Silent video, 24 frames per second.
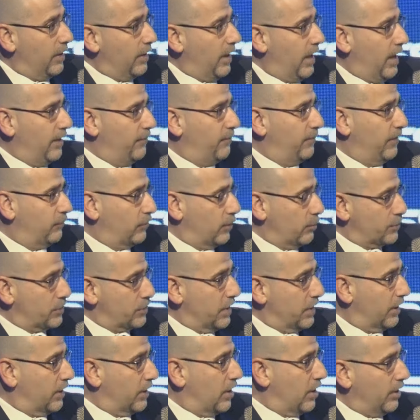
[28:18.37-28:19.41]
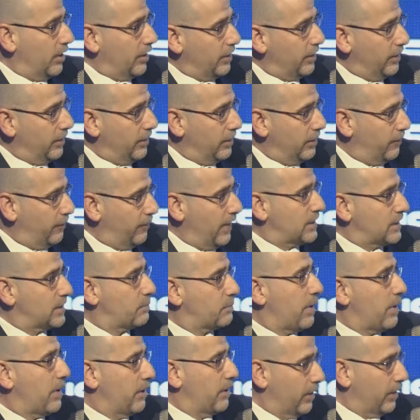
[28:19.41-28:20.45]
a 50% cut in defense
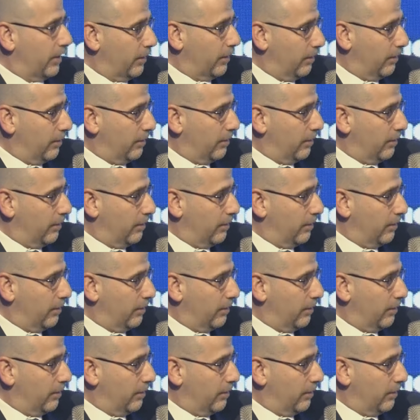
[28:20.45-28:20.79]
spending